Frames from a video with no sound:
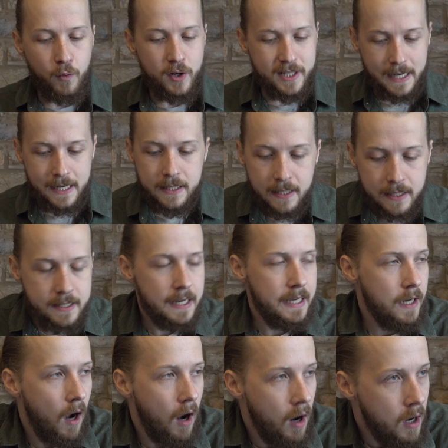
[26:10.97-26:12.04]
resistance in
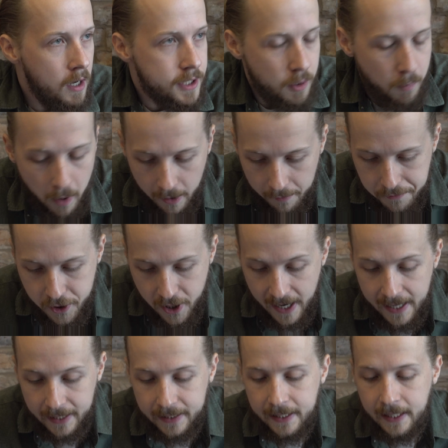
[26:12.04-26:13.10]
your heart to what I've
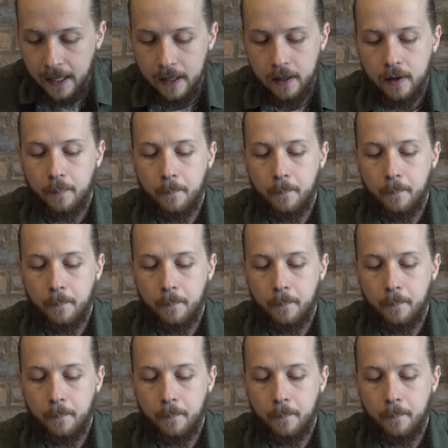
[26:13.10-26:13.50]
shared here,